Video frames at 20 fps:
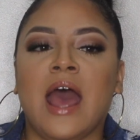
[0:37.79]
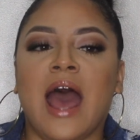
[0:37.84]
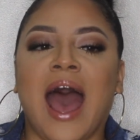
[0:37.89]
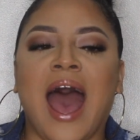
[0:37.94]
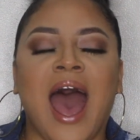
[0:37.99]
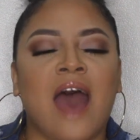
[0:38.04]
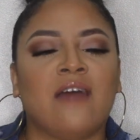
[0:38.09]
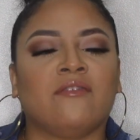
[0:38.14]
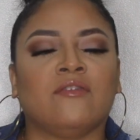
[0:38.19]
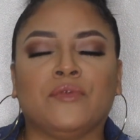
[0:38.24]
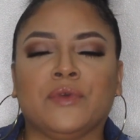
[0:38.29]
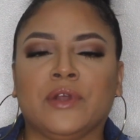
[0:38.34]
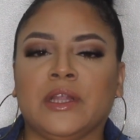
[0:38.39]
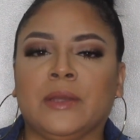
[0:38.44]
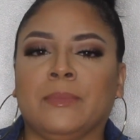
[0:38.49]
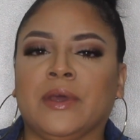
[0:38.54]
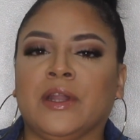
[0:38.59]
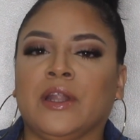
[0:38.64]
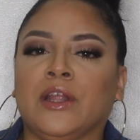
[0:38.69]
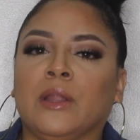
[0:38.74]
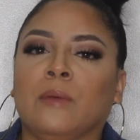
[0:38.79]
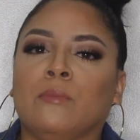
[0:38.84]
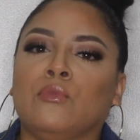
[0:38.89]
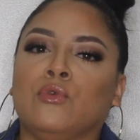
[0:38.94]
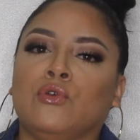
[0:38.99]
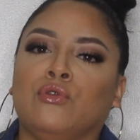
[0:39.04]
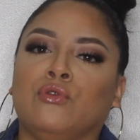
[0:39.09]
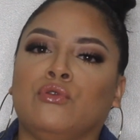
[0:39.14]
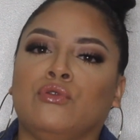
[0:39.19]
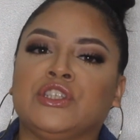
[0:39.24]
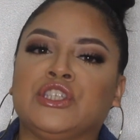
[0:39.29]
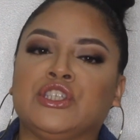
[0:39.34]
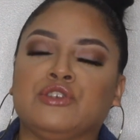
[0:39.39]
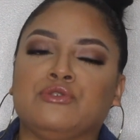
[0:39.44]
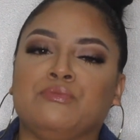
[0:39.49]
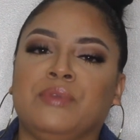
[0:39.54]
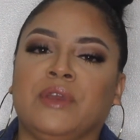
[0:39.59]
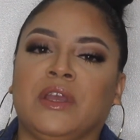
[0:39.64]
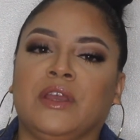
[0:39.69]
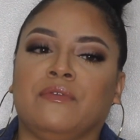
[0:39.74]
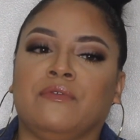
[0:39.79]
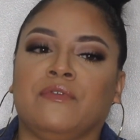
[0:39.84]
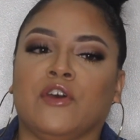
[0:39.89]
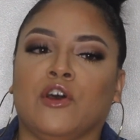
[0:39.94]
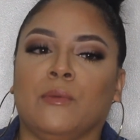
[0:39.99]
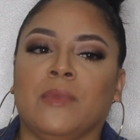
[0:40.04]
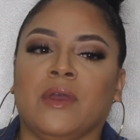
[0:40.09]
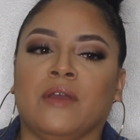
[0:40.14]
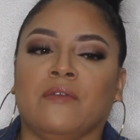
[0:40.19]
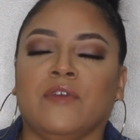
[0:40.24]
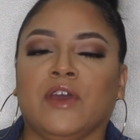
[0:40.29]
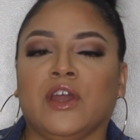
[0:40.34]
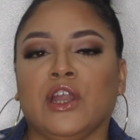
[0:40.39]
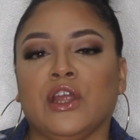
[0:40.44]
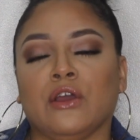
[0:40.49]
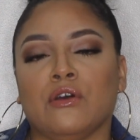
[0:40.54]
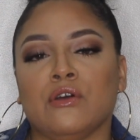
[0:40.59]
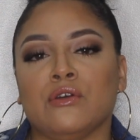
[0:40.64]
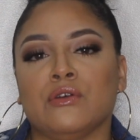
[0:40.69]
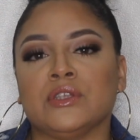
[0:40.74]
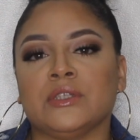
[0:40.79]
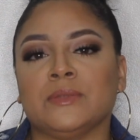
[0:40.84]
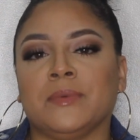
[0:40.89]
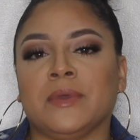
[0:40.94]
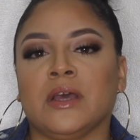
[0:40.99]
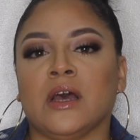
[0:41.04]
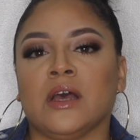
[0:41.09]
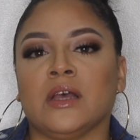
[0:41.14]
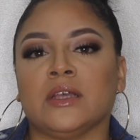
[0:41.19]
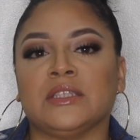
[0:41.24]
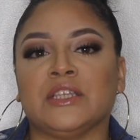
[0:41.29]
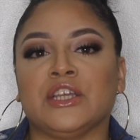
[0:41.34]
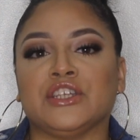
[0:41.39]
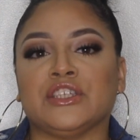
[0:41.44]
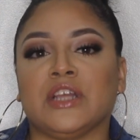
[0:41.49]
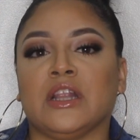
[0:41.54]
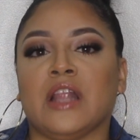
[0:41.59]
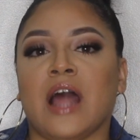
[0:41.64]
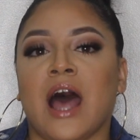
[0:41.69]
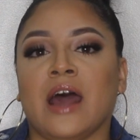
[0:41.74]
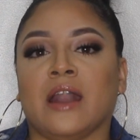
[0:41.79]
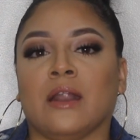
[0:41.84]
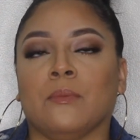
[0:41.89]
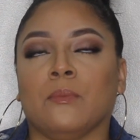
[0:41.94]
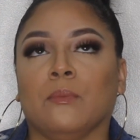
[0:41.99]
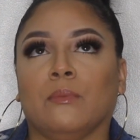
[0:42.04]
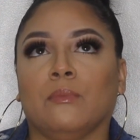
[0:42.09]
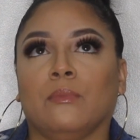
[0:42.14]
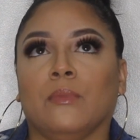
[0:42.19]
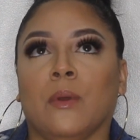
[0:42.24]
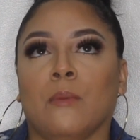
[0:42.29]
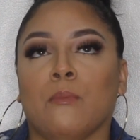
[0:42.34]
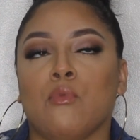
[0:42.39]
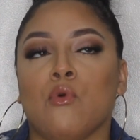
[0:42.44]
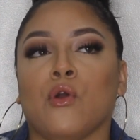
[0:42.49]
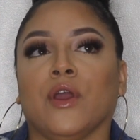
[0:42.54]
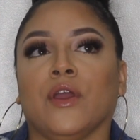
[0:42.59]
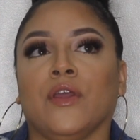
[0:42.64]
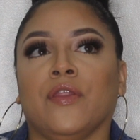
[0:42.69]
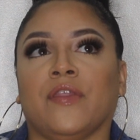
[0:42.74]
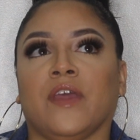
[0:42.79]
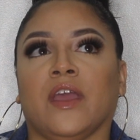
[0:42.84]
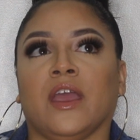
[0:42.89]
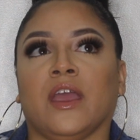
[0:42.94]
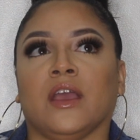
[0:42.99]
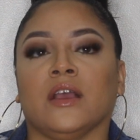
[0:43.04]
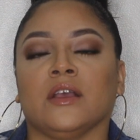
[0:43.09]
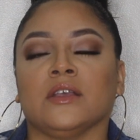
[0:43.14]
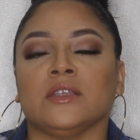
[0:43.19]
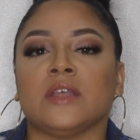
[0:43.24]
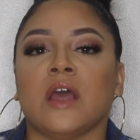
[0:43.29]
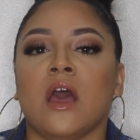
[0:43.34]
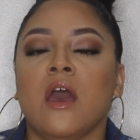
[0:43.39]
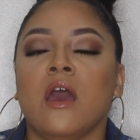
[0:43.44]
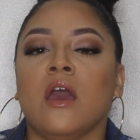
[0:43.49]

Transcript: I haven't really been in the mood to be filming videos because there's a lot of important things